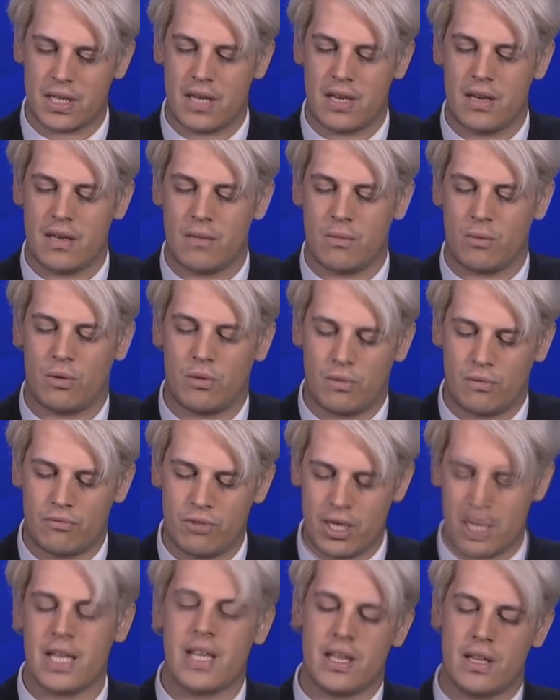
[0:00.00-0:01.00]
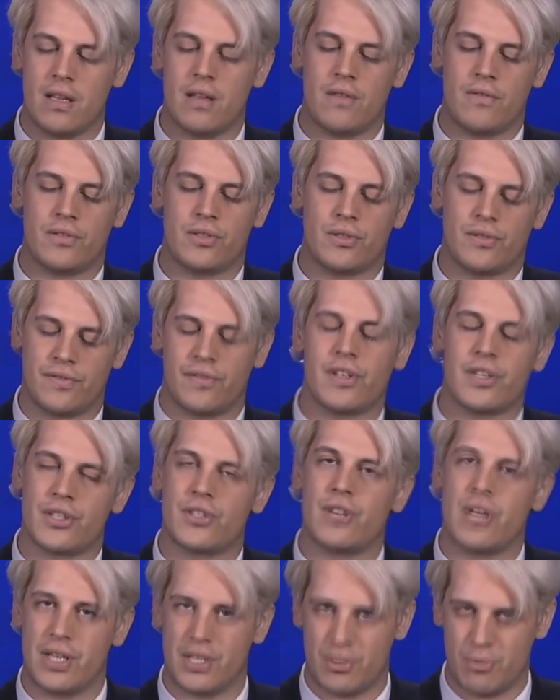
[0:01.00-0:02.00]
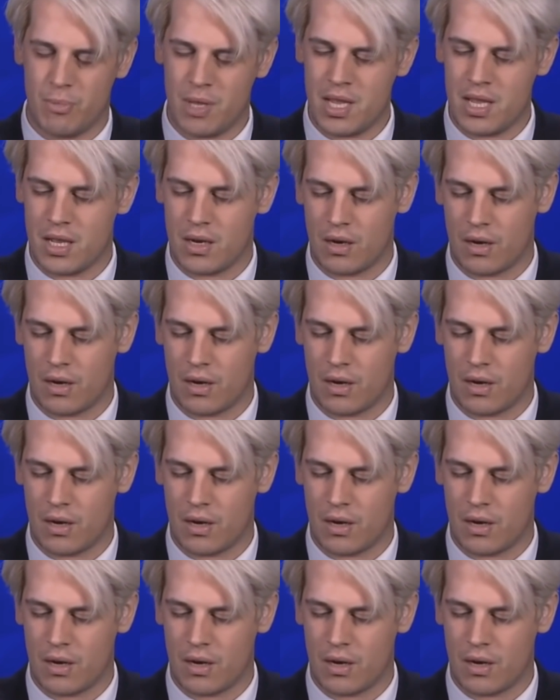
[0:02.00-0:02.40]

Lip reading: And what really sort of frustrates me,